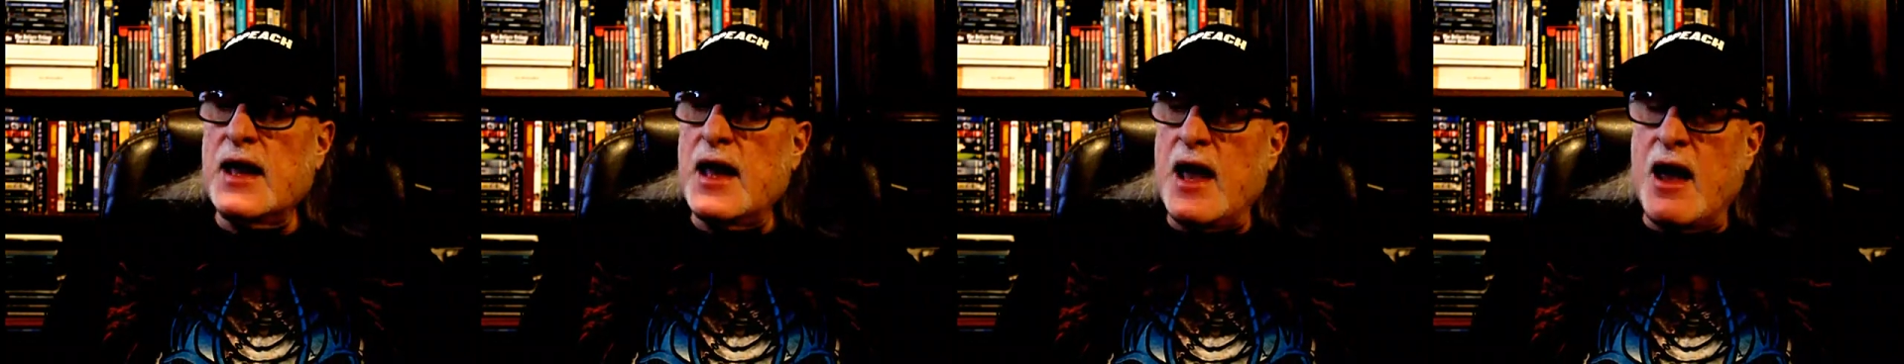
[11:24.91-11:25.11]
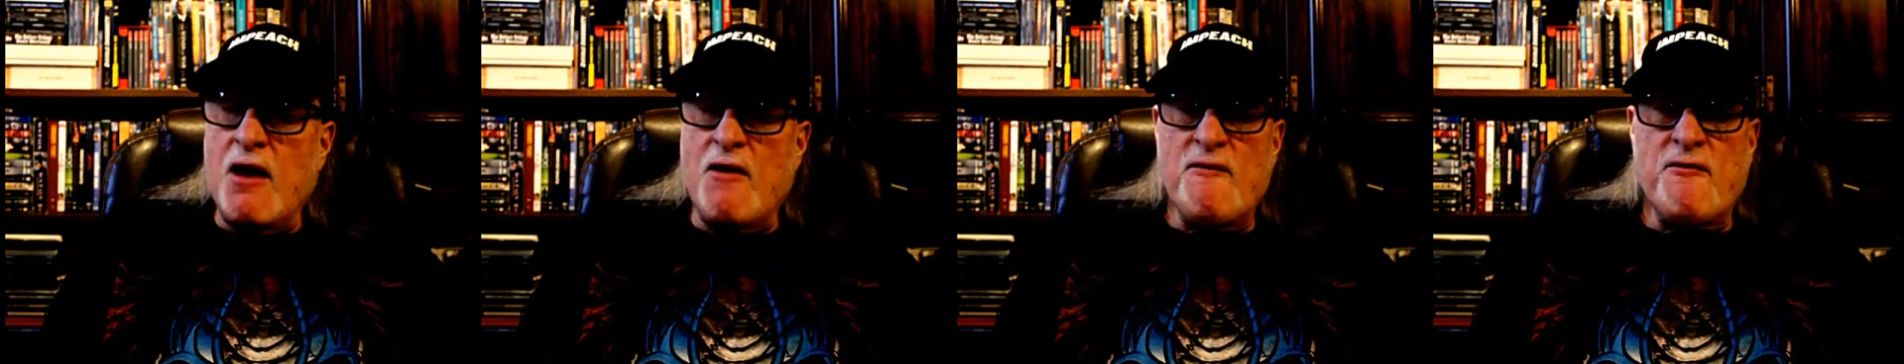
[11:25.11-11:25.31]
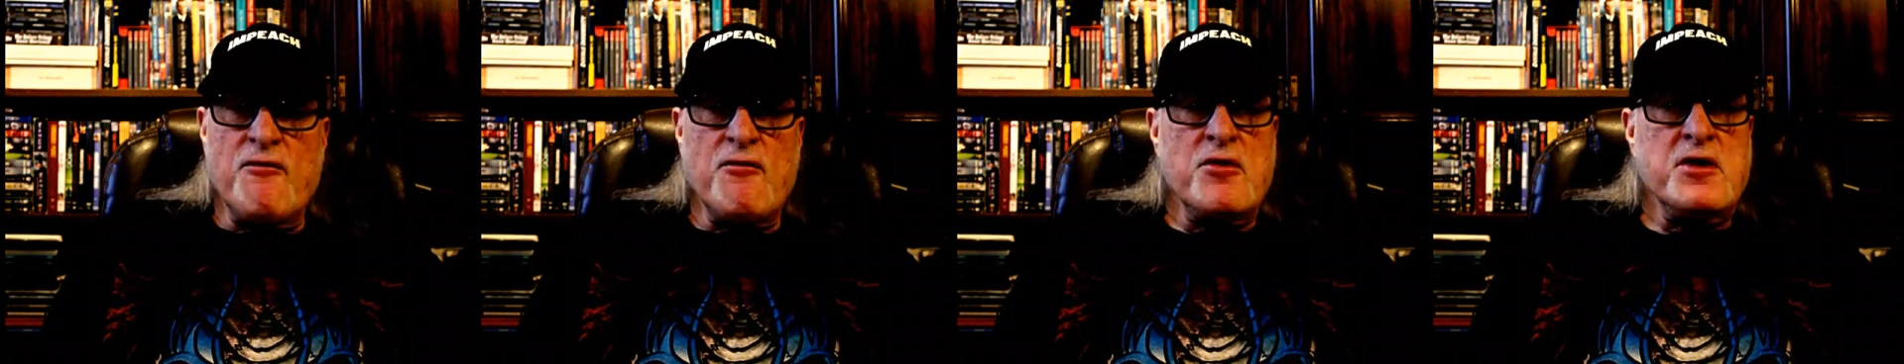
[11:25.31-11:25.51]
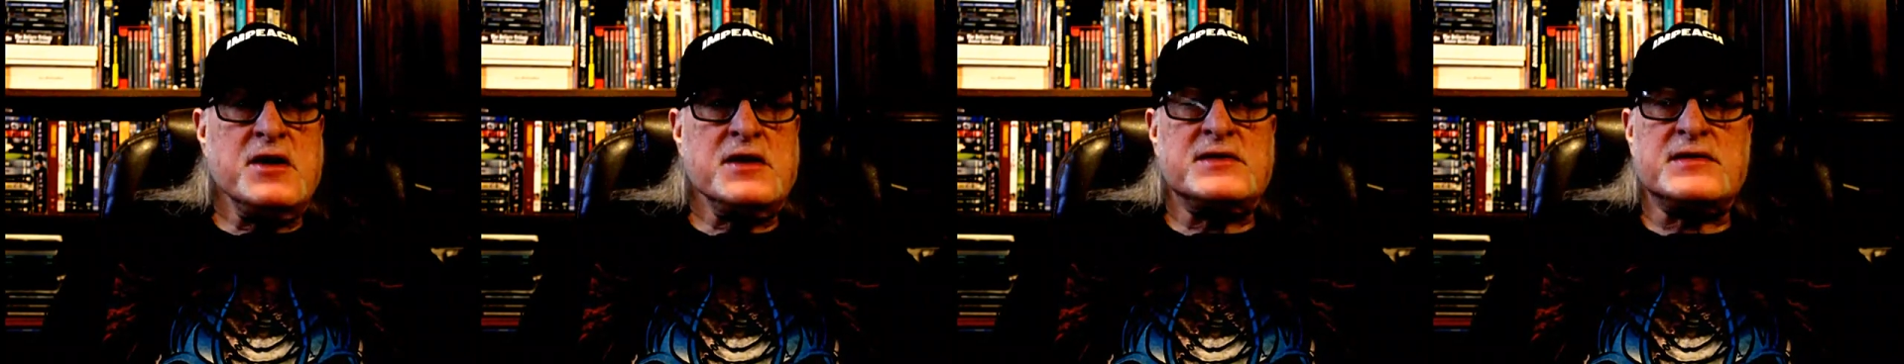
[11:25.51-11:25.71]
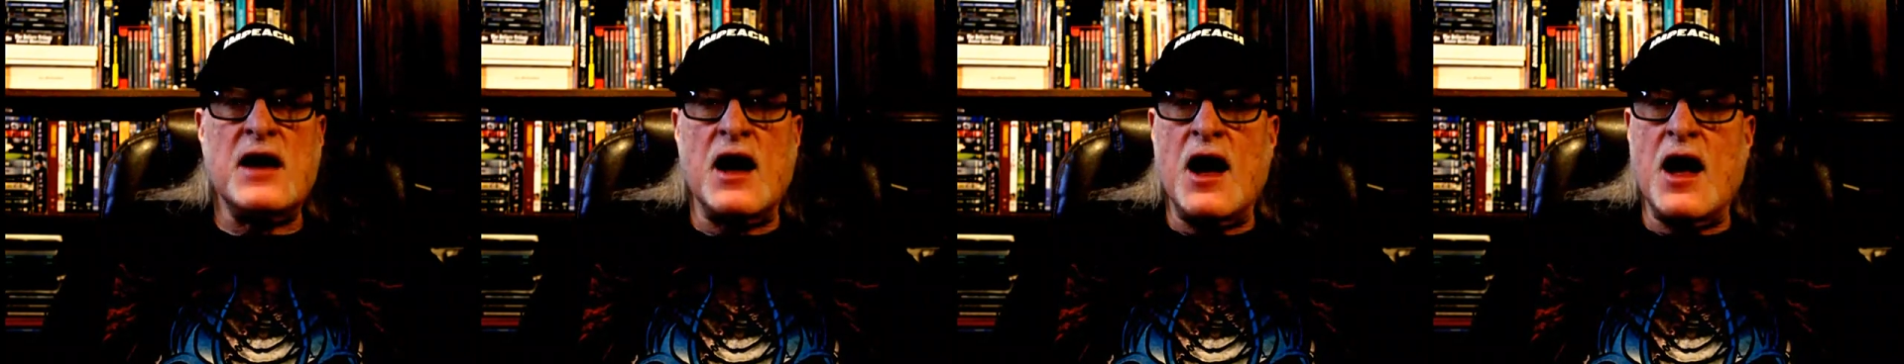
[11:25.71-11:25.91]

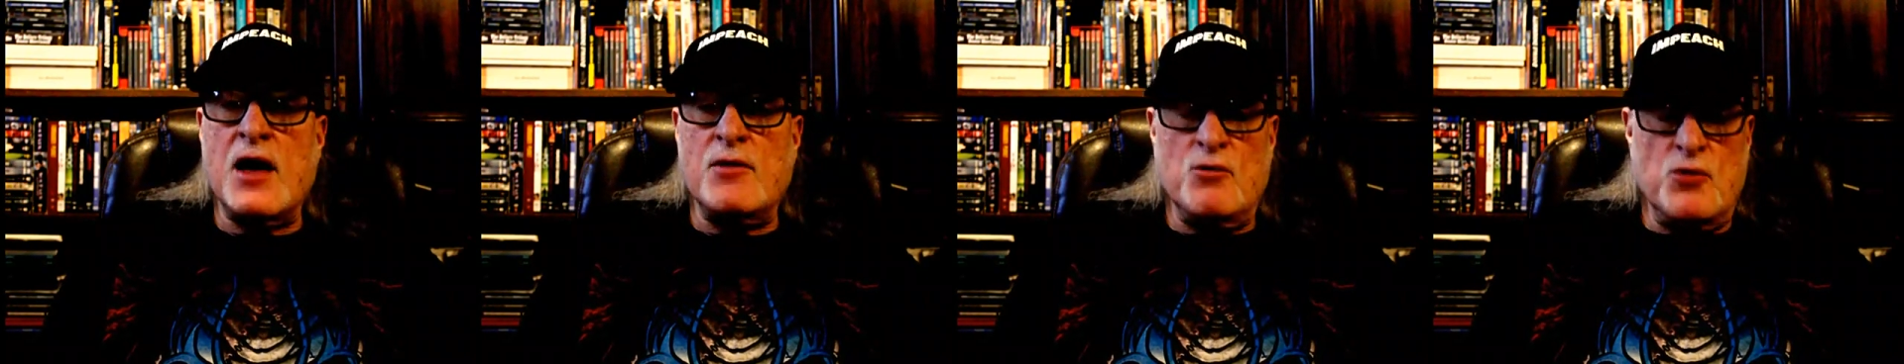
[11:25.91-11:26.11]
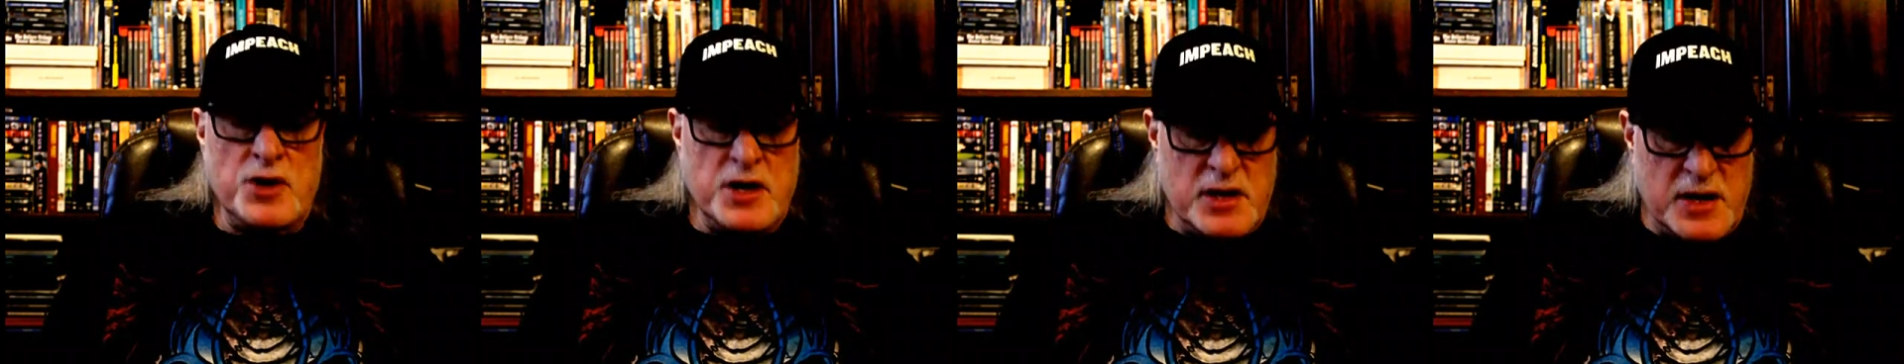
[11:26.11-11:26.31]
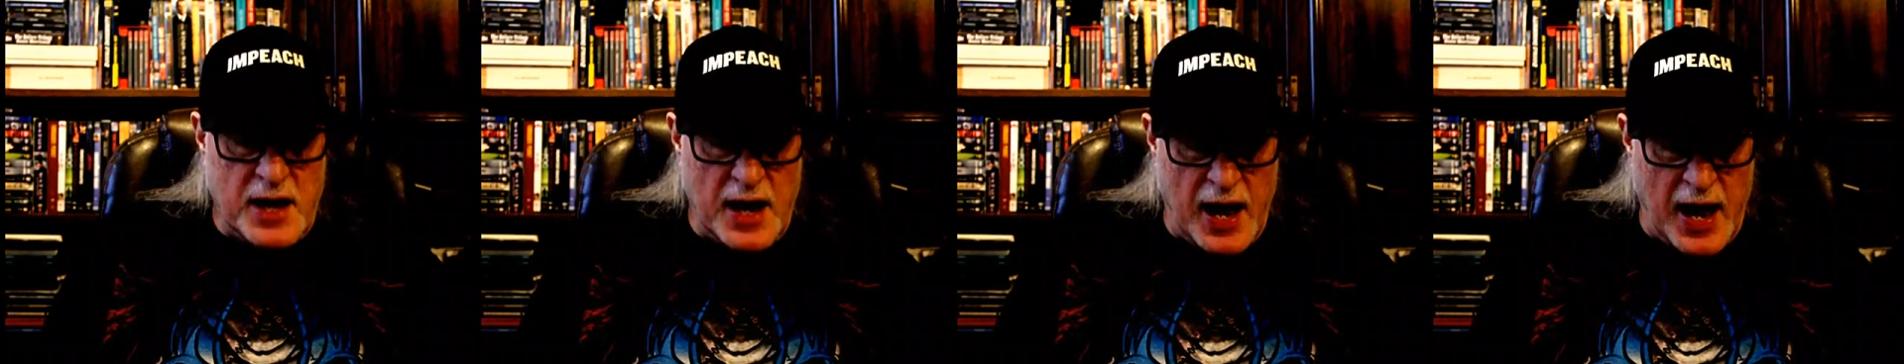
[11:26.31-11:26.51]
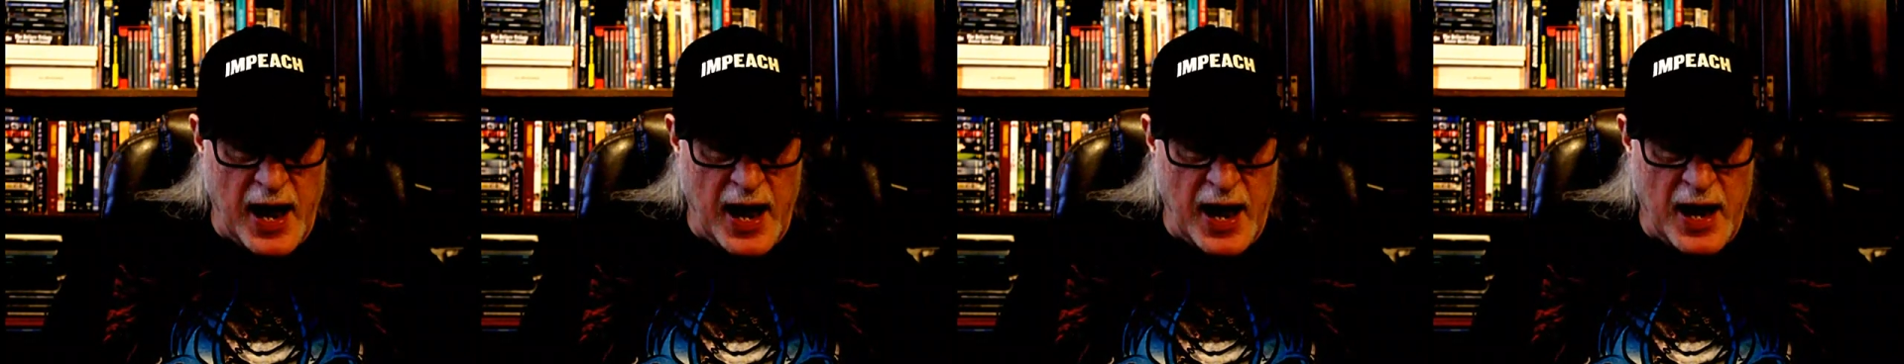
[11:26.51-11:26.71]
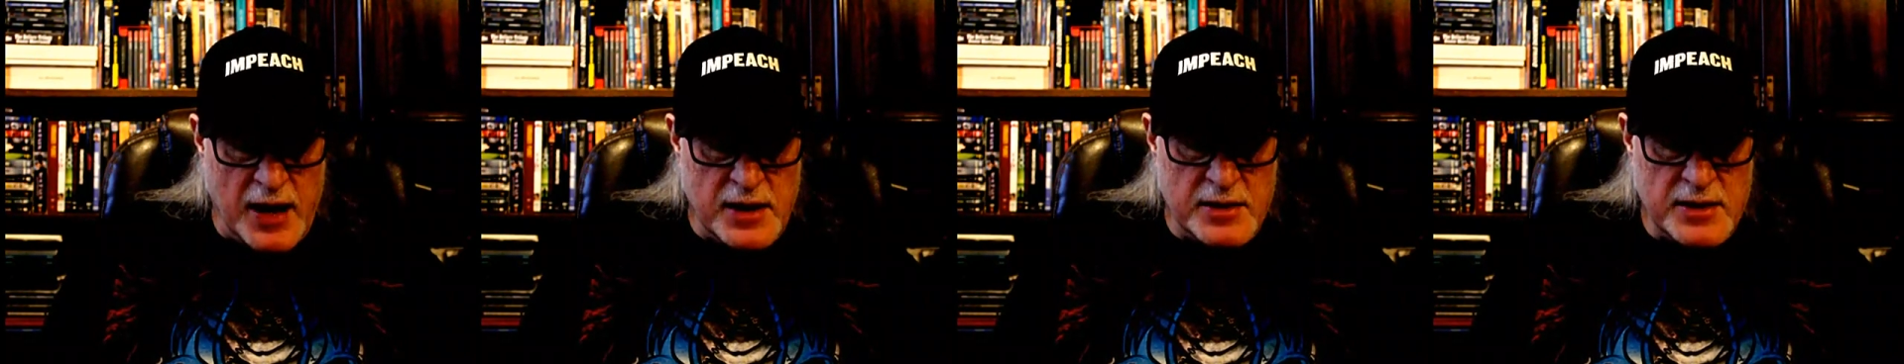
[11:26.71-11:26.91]
every time we
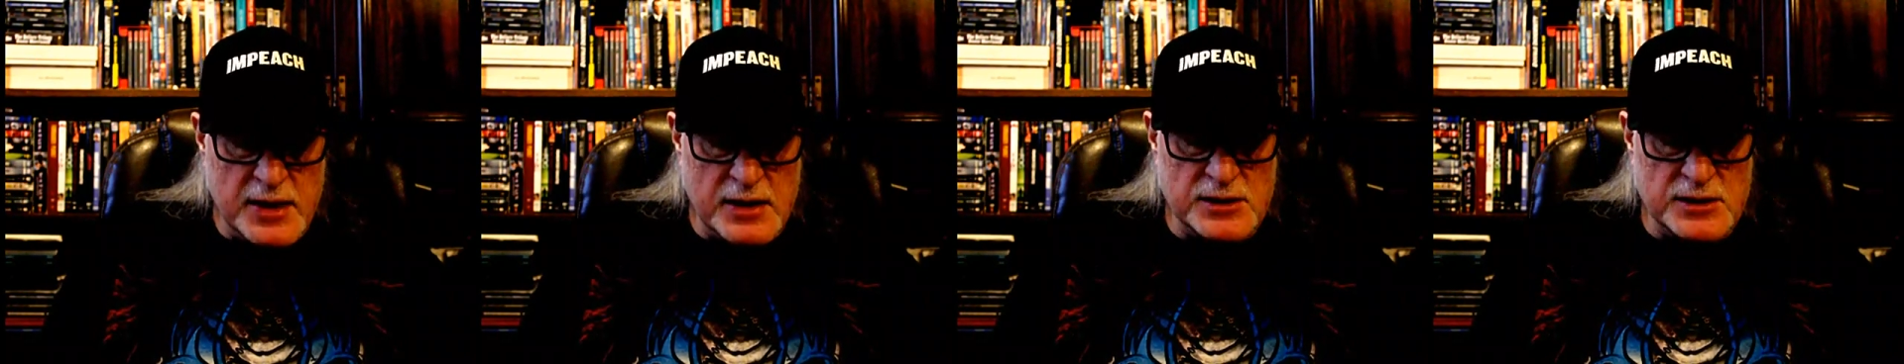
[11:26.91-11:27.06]
can